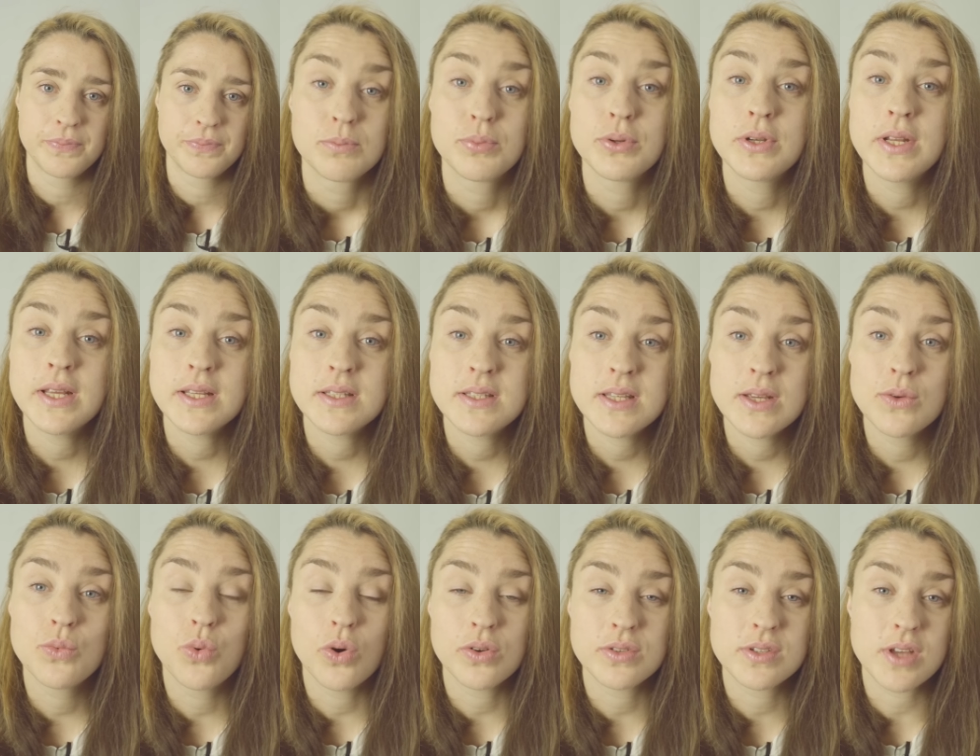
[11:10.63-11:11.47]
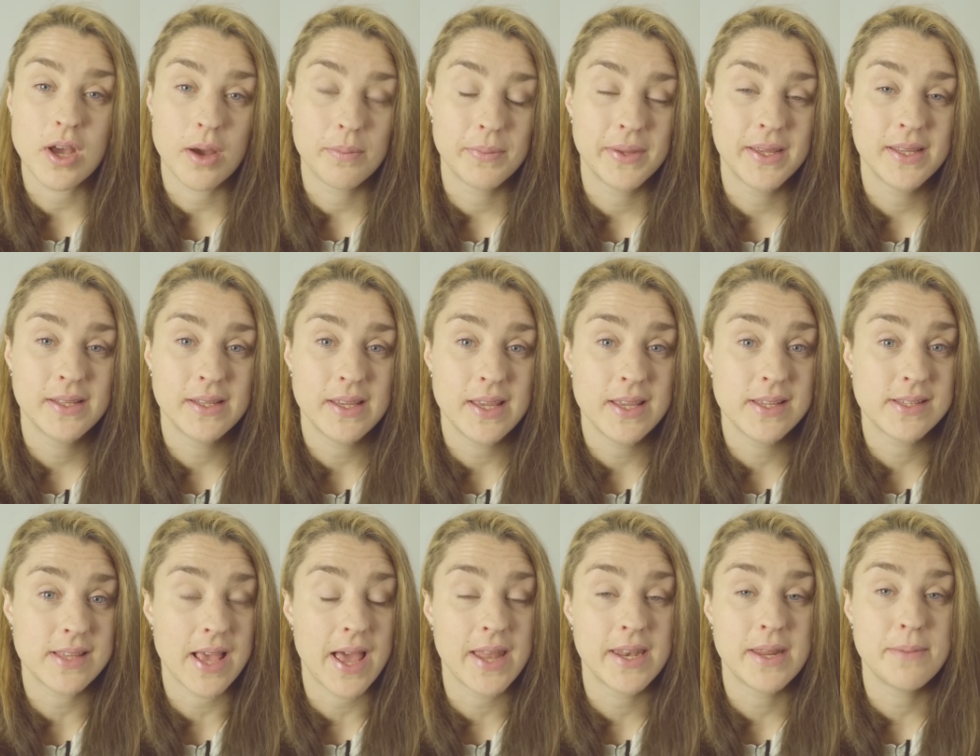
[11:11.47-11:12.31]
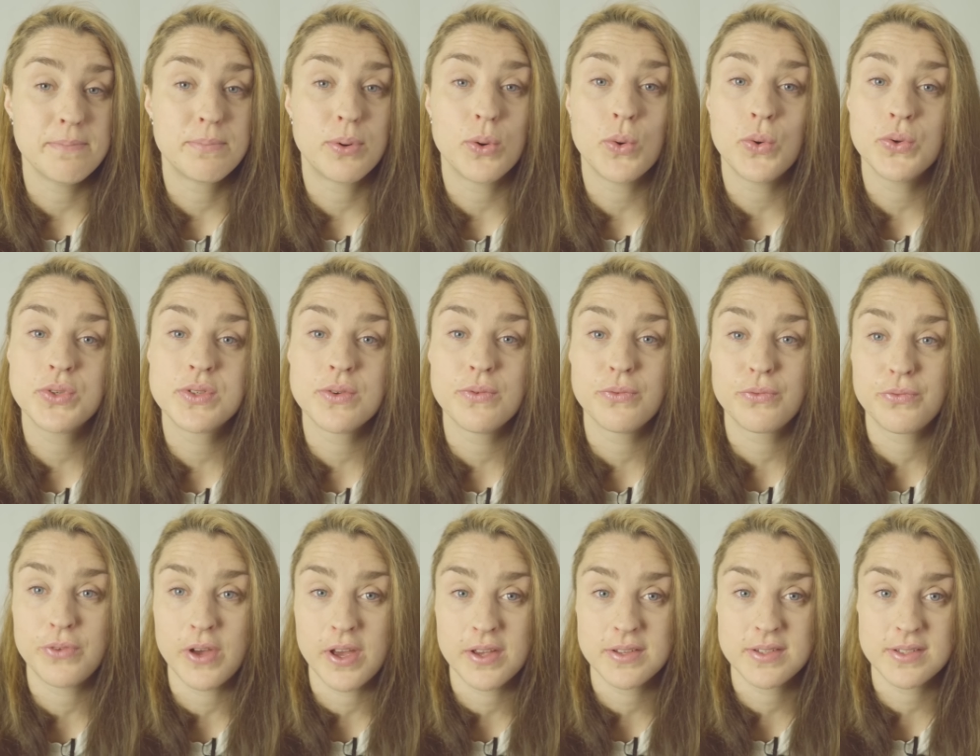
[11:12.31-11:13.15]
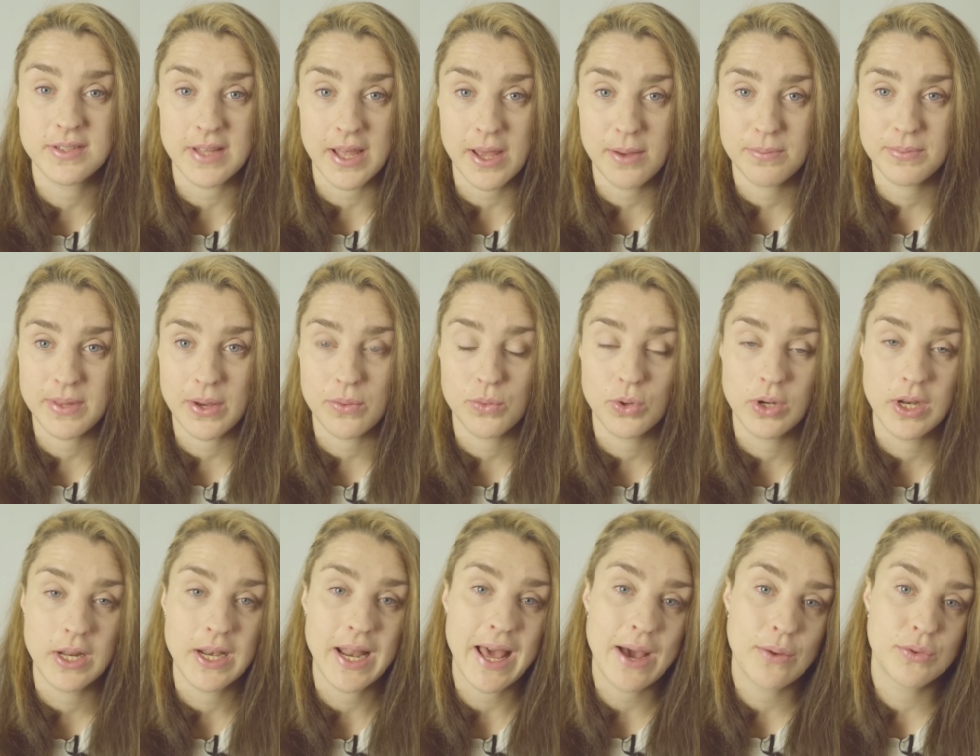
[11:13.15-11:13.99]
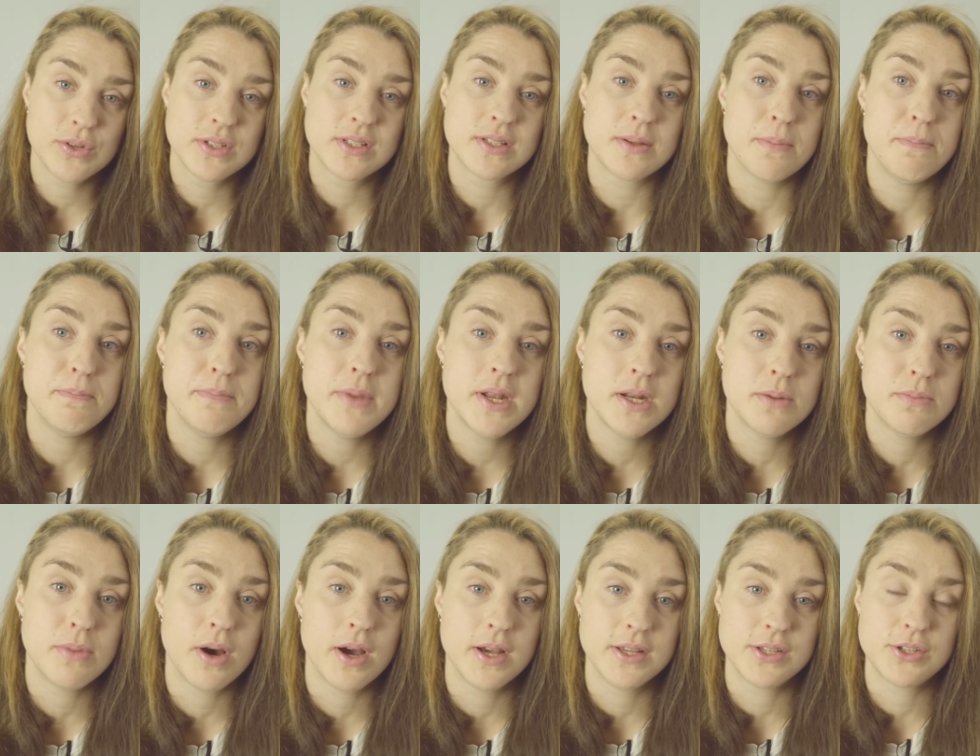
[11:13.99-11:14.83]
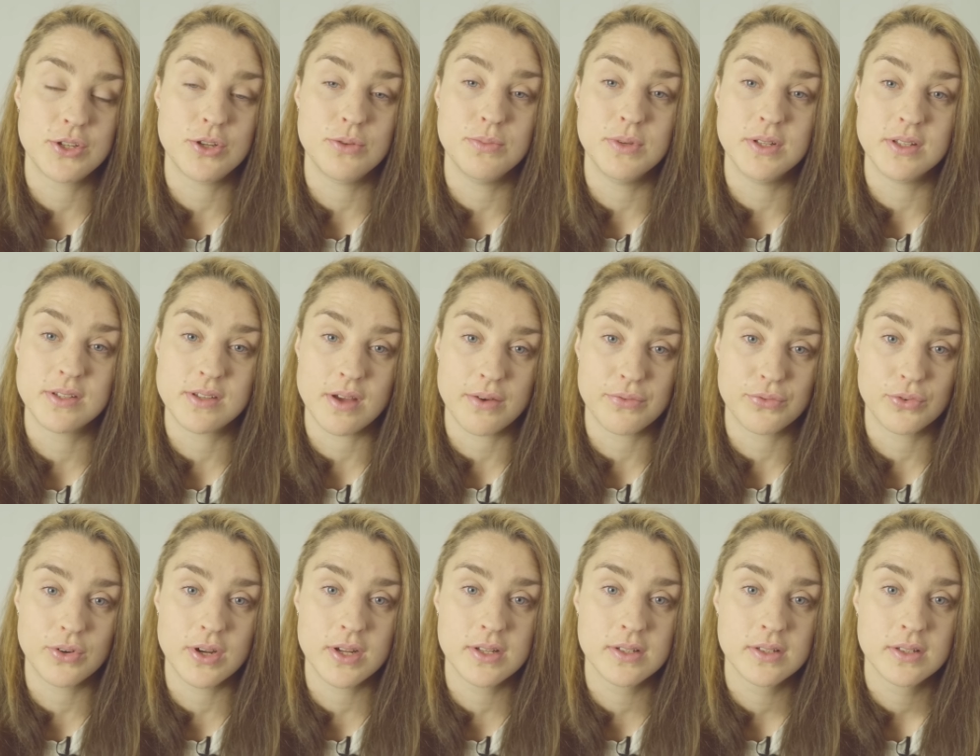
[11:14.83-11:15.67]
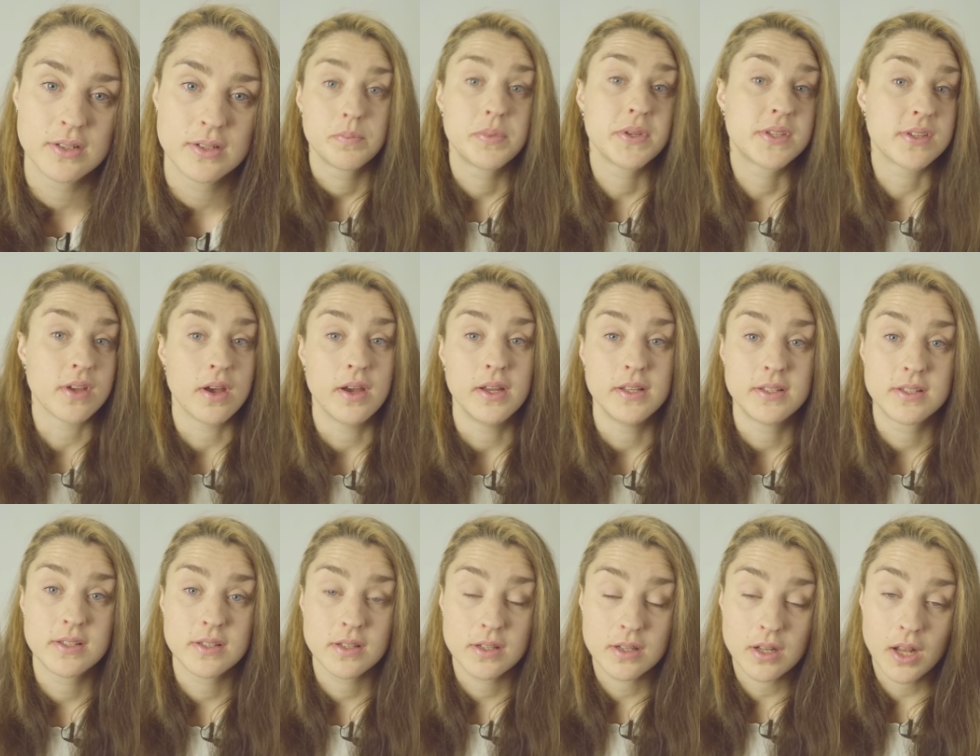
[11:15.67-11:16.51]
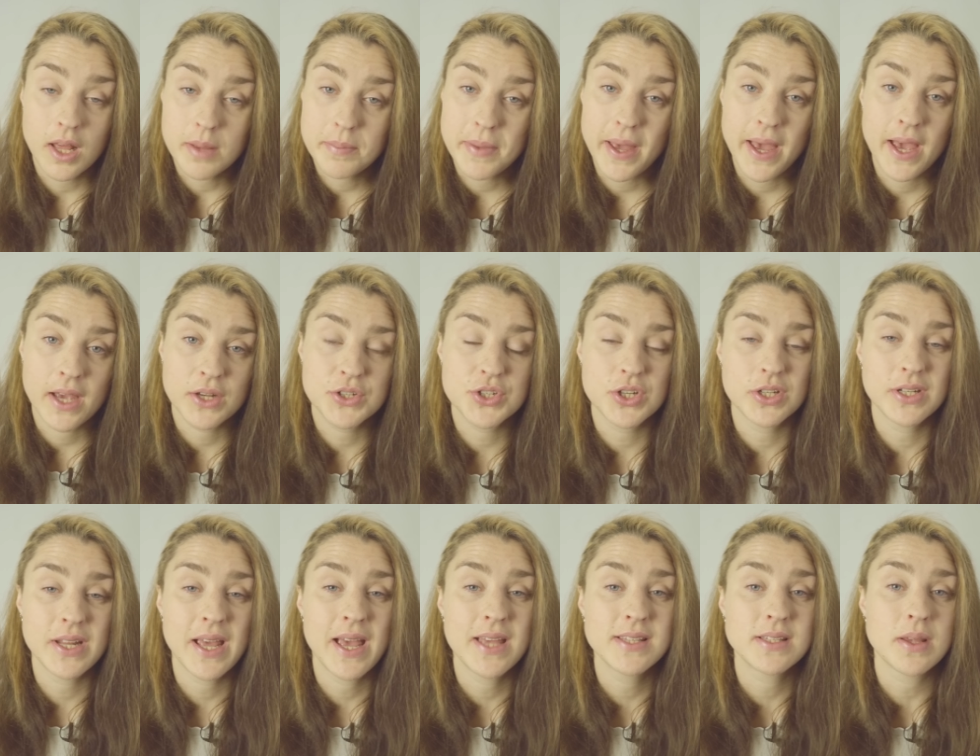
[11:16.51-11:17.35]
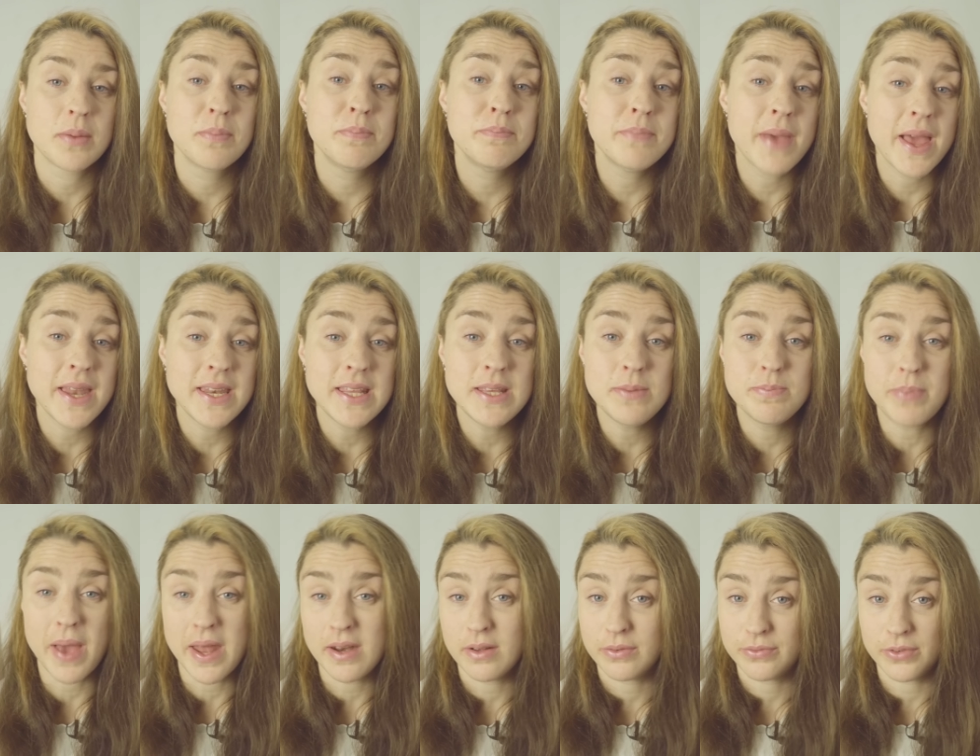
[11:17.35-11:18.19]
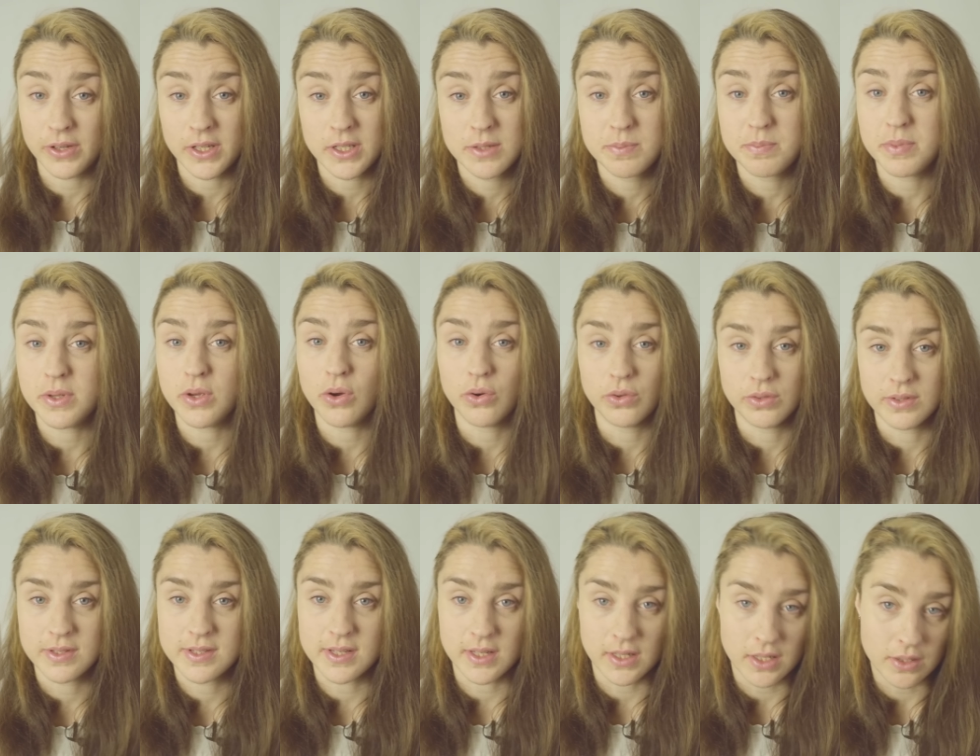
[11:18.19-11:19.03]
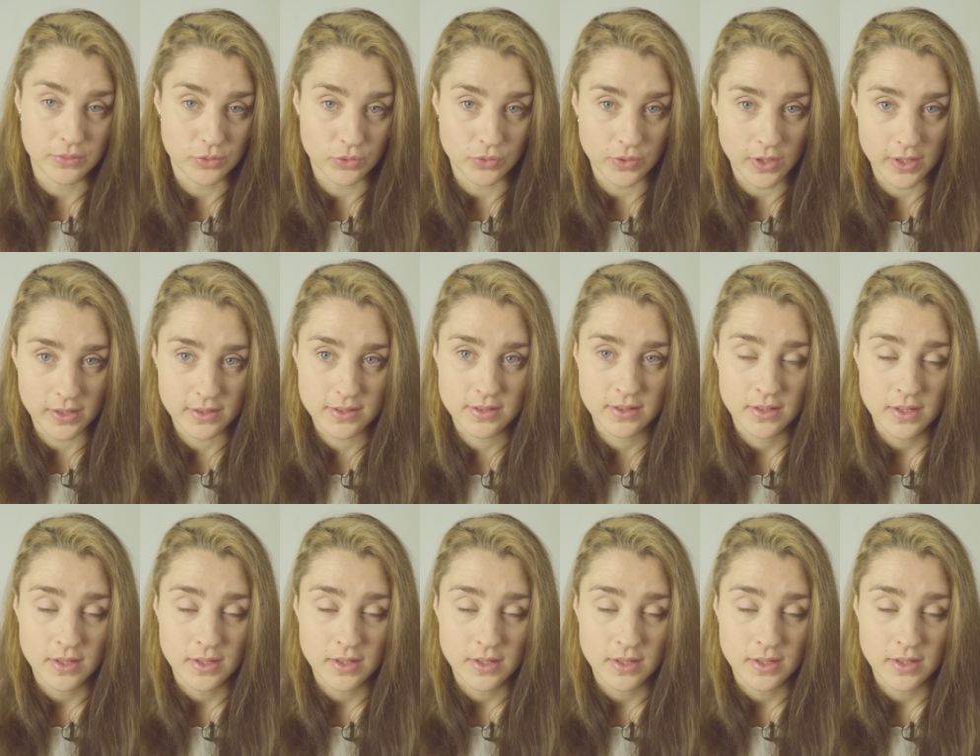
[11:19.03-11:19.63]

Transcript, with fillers: Predicting what's coming is an important first step that will allow us to minimise human suffering. Besides, climate action has many benefits beyond sea level rise.